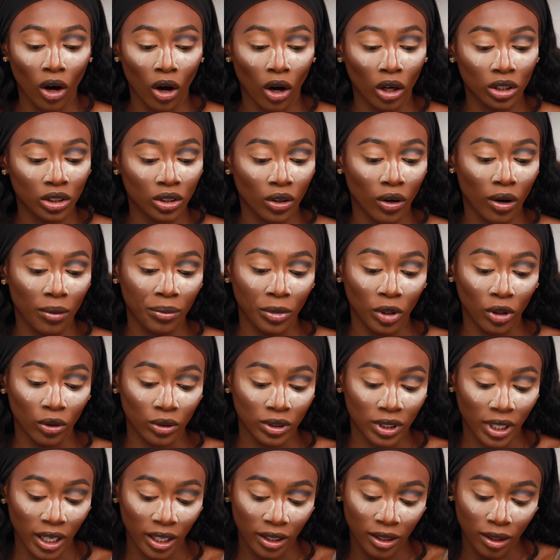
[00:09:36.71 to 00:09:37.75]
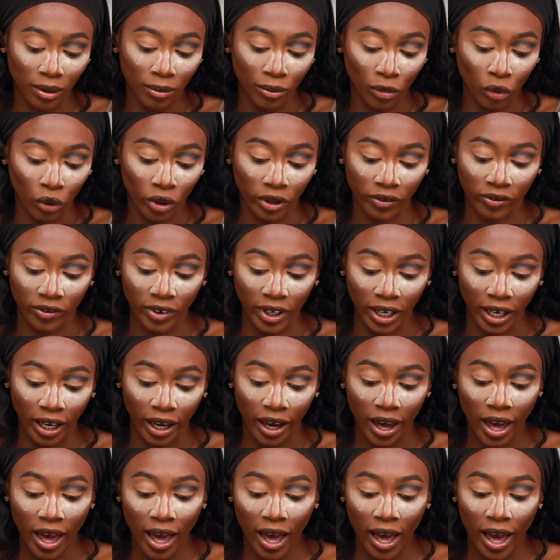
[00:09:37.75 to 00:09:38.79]
Also, I'm using the
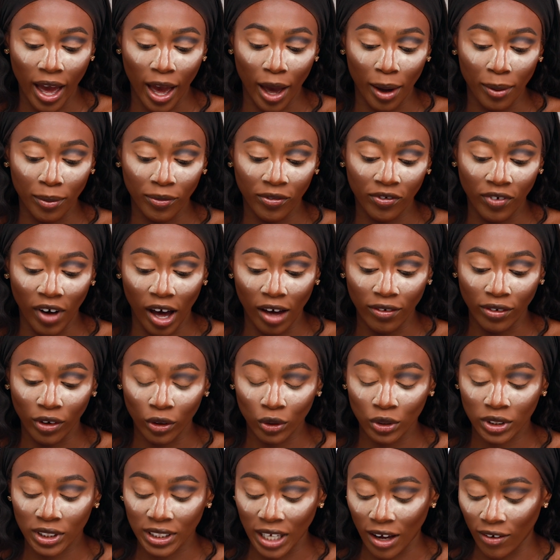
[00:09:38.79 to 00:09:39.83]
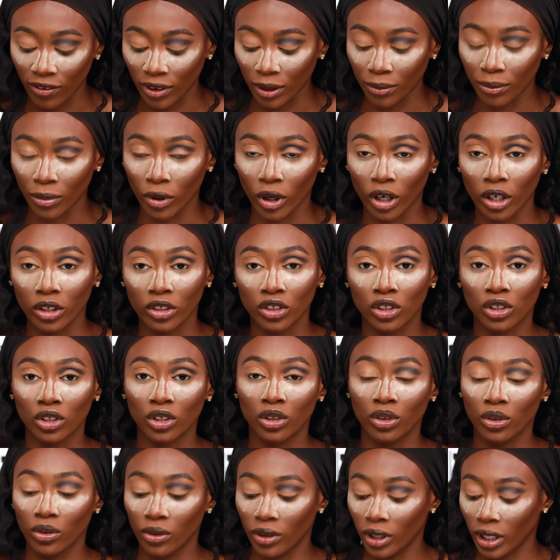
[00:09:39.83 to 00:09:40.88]
Morphe M507 brush
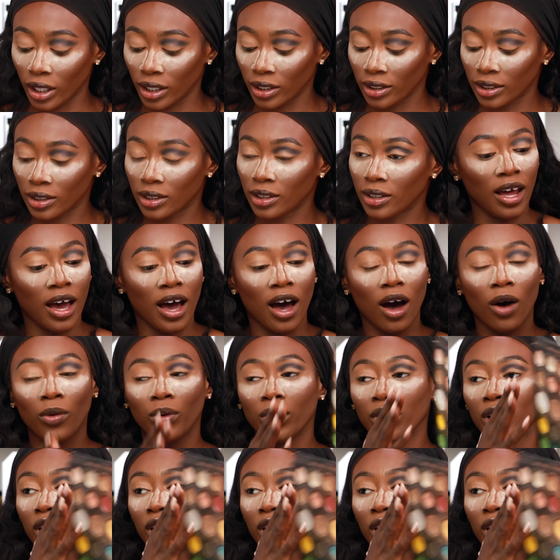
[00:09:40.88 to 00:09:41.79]
to do this. Now we're